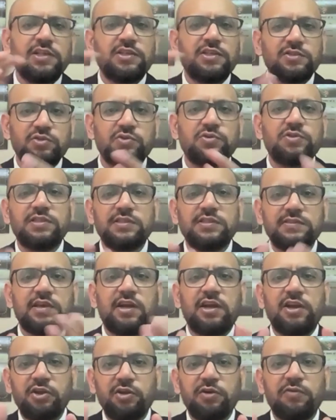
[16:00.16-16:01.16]
So this
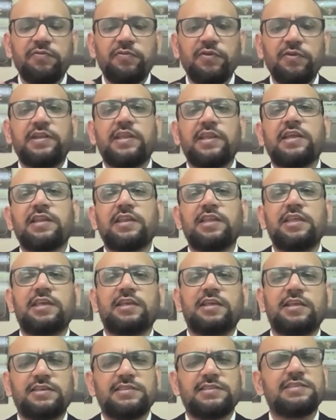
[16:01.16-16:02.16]
kind of
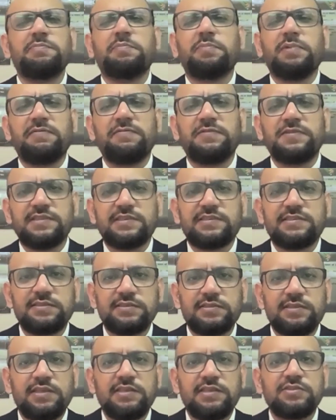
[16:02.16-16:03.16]
technique, a simple
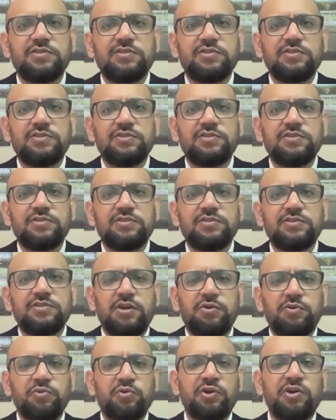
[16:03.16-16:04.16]
physics, is used
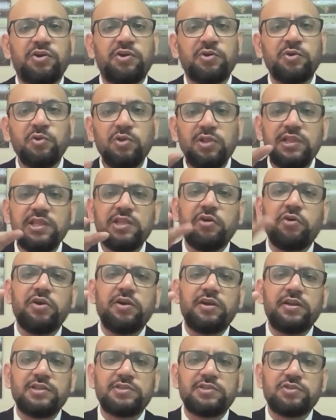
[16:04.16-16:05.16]
to control the
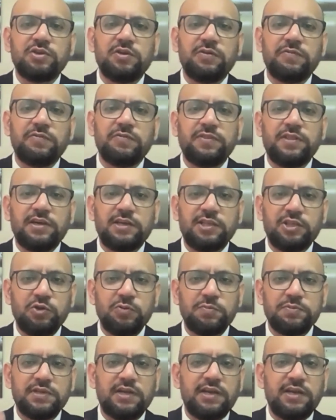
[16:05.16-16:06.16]
orientation of the
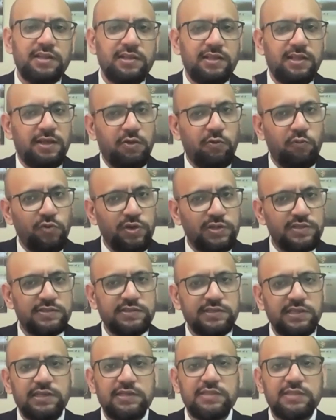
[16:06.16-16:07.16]
CubeSat
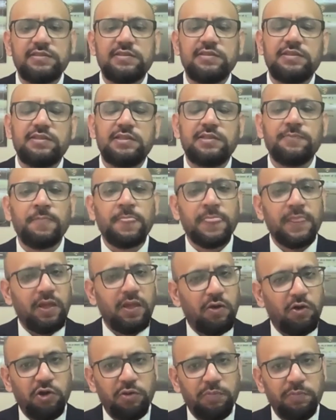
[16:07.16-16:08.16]
once it is in the
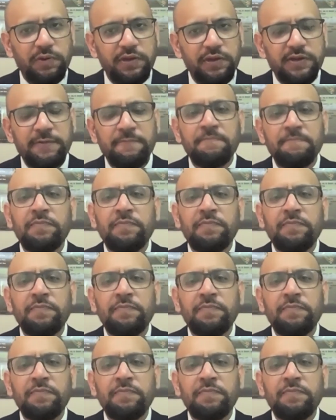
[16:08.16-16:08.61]
orbit.